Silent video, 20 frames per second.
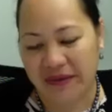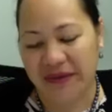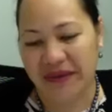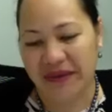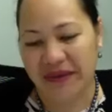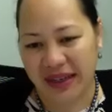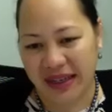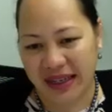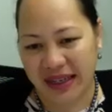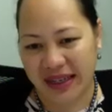
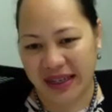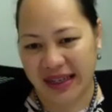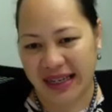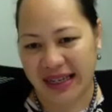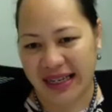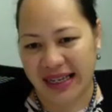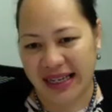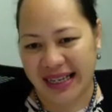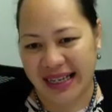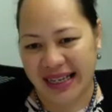Because that
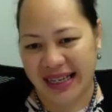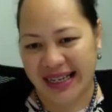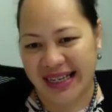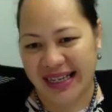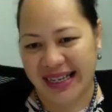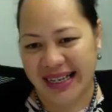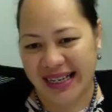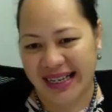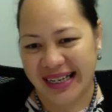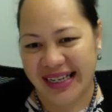is the
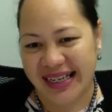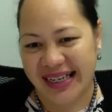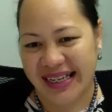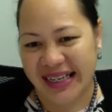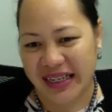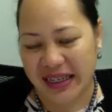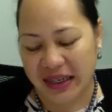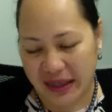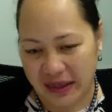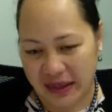
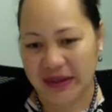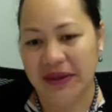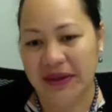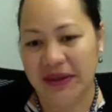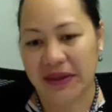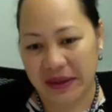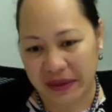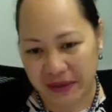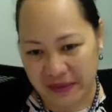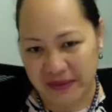reality
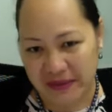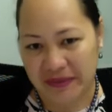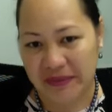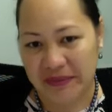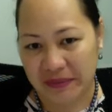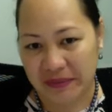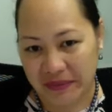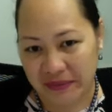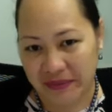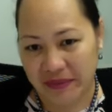of being in
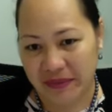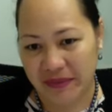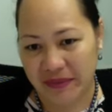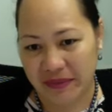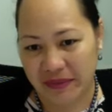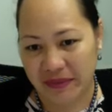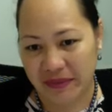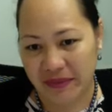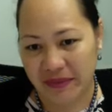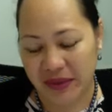
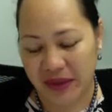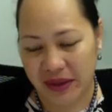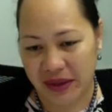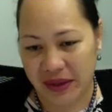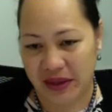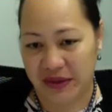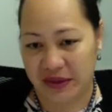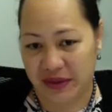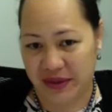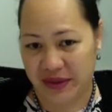business.
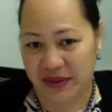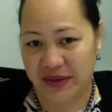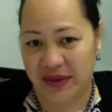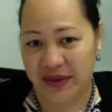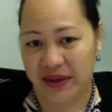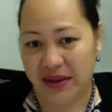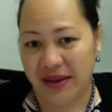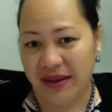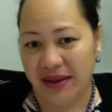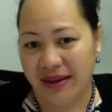Yes.
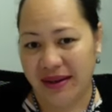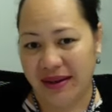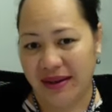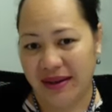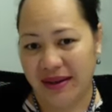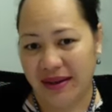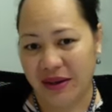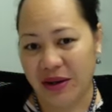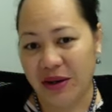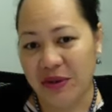
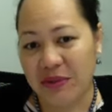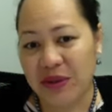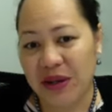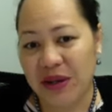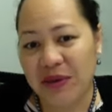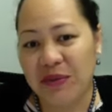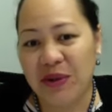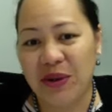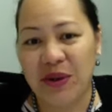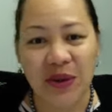A lot of
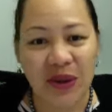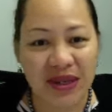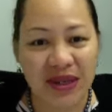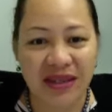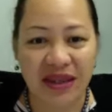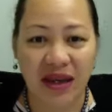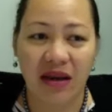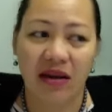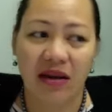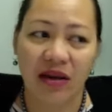people
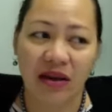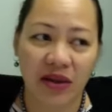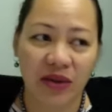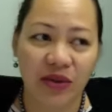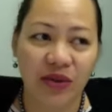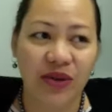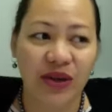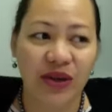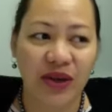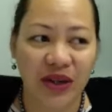always say, oh,
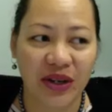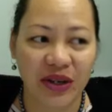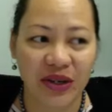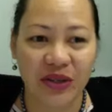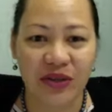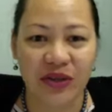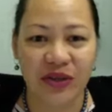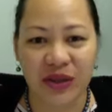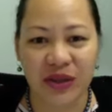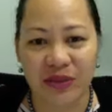Laura,
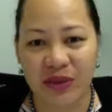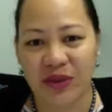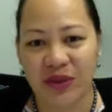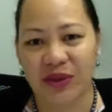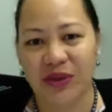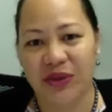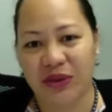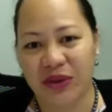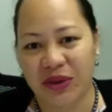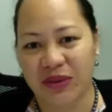you seem so
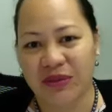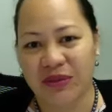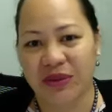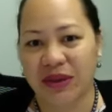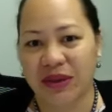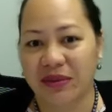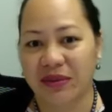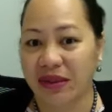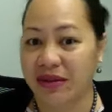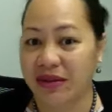strong,
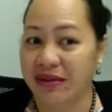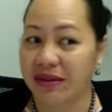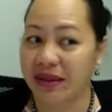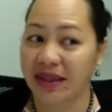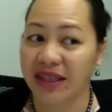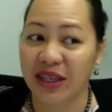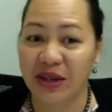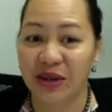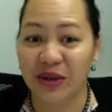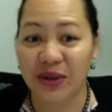blah, blah. It's
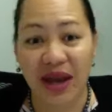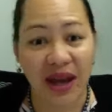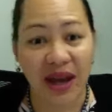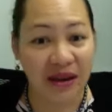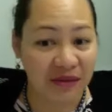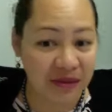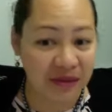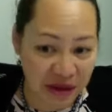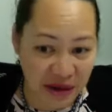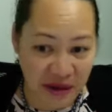like, you
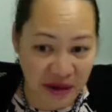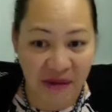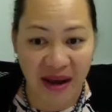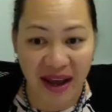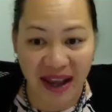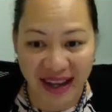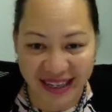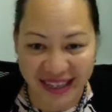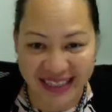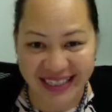have no
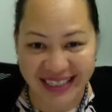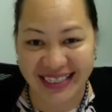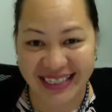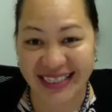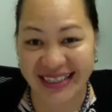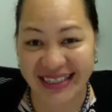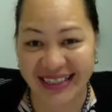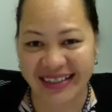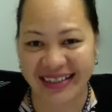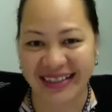
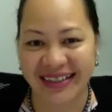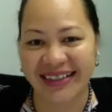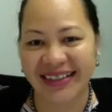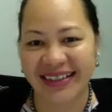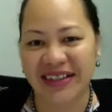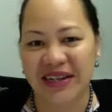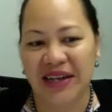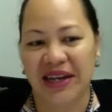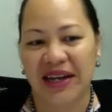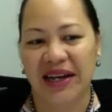idea
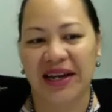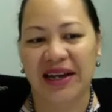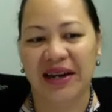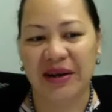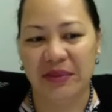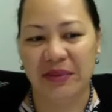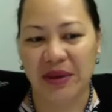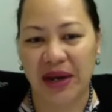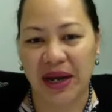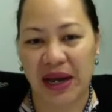
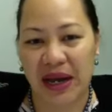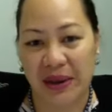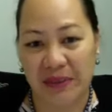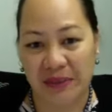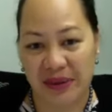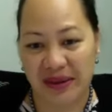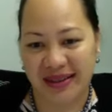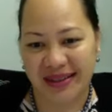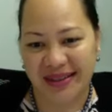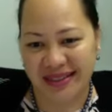what
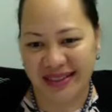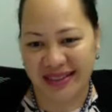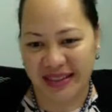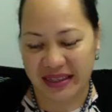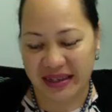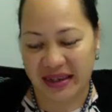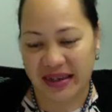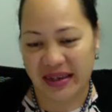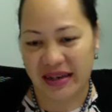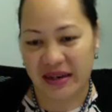happens
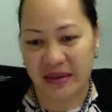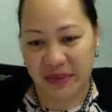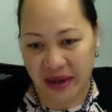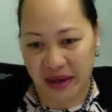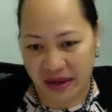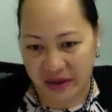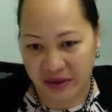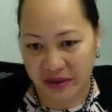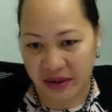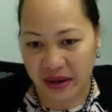in the
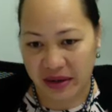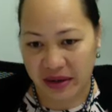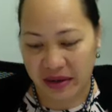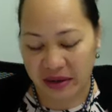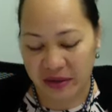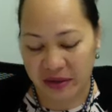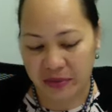background.